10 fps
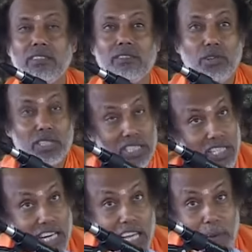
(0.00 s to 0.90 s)
Your
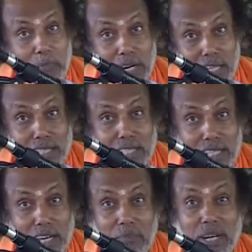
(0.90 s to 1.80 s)
sleep doesn't
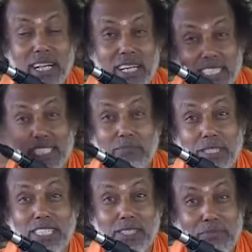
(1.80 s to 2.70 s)
come, na? Doesn't
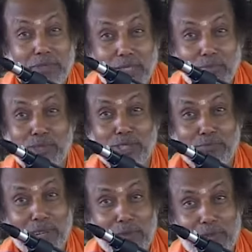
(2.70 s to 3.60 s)
matter mud floor,
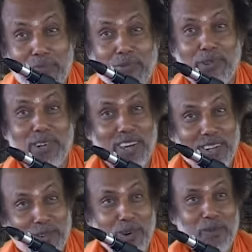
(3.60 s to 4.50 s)
marble floor
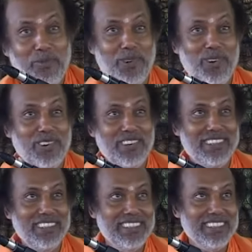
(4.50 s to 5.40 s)
or gold floor.
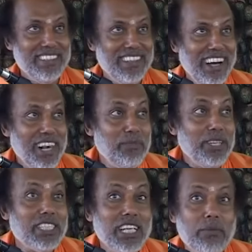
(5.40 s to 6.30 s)
And if
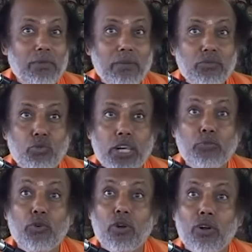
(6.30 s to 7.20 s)
the sleep comes,
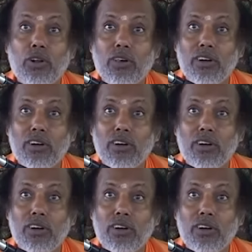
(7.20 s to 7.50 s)
what floor?